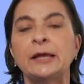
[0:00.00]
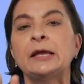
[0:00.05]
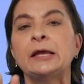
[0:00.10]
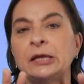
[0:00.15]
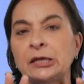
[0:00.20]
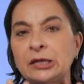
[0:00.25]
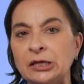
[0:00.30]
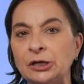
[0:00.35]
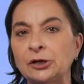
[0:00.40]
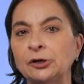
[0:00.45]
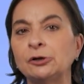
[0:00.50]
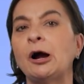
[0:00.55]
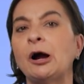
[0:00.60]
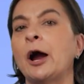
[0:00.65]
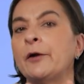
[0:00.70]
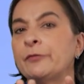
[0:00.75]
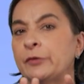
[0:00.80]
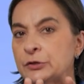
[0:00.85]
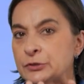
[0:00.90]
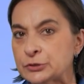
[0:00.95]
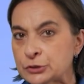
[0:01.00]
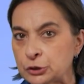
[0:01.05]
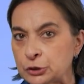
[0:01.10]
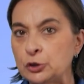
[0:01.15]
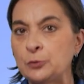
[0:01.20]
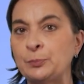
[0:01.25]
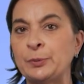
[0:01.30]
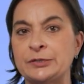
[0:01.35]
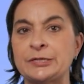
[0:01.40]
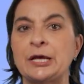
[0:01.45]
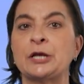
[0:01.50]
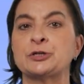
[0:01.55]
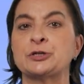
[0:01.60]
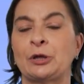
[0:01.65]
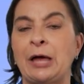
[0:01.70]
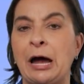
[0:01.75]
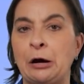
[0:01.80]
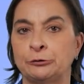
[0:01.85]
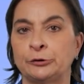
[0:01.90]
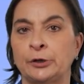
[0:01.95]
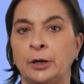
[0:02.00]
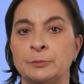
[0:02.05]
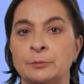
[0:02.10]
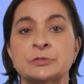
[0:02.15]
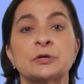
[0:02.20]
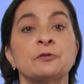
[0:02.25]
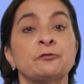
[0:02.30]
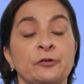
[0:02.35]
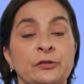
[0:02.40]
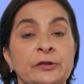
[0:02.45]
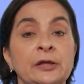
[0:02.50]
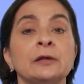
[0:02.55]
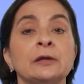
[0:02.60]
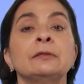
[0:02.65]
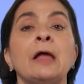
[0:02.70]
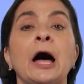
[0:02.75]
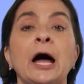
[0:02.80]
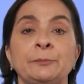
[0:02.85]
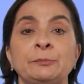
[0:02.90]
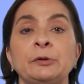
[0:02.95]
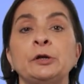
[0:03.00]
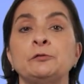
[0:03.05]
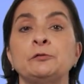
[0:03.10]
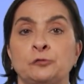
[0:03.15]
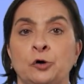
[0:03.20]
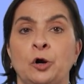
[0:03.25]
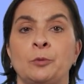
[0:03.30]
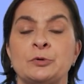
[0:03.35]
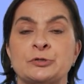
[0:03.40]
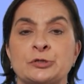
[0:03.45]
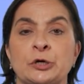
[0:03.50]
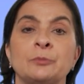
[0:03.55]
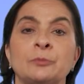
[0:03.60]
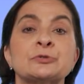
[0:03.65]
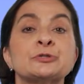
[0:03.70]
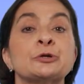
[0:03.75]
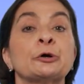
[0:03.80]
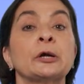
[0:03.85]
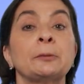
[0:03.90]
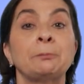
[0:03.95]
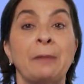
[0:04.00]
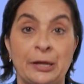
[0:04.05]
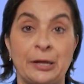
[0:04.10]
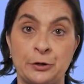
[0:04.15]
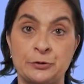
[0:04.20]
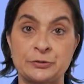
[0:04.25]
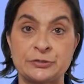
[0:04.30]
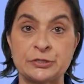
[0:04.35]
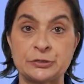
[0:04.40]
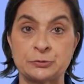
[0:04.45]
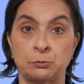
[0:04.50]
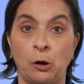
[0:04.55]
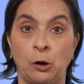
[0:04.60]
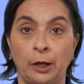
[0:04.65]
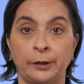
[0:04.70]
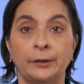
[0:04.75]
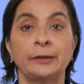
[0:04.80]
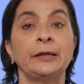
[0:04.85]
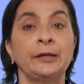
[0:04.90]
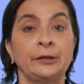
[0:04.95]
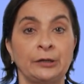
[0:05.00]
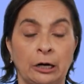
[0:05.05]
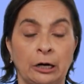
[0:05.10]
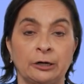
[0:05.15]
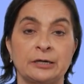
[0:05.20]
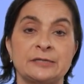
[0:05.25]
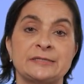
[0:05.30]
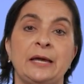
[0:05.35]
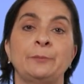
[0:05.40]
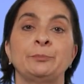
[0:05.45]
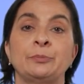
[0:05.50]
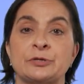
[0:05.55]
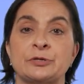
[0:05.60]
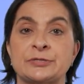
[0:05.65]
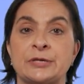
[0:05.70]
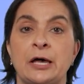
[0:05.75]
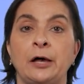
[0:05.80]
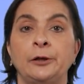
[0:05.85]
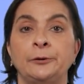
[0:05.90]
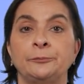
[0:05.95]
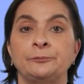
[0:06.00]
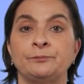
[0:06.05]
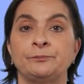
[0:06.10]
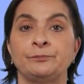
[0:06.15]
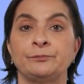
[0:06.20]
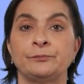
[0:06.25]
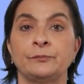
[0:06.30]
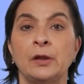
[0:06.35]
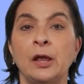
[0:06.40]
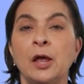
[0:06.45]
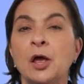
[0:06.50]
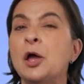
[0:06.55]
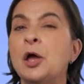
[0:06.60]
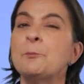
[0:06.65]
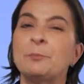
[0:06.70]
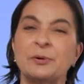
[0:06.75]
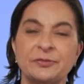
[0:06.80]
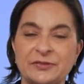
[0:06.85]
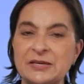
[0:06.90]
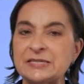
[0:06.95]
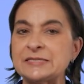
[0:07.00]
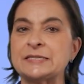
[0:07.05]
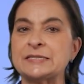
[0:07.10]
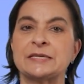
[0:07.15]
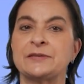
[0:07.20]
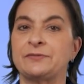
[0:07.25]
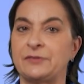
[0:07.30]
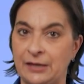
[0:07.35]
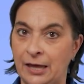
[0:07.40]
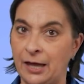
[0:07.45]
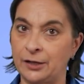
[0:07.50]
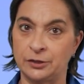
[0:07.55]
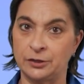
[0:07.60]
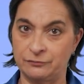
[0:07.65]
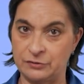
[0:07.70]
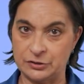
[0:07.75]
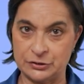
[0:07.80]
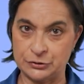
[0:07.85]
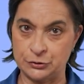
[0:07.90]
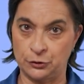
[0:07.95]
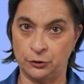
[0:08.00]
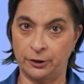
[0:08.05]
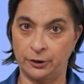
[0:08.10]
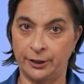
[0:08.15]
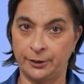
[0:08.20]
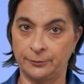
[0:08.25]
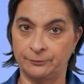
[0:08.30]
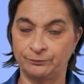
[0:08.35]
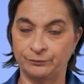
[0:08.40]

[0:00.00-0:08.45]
here are the 2 potential outcomes for the alignment of chromosomes during meiosis 1 in our example cell. But this isn't the end of the story.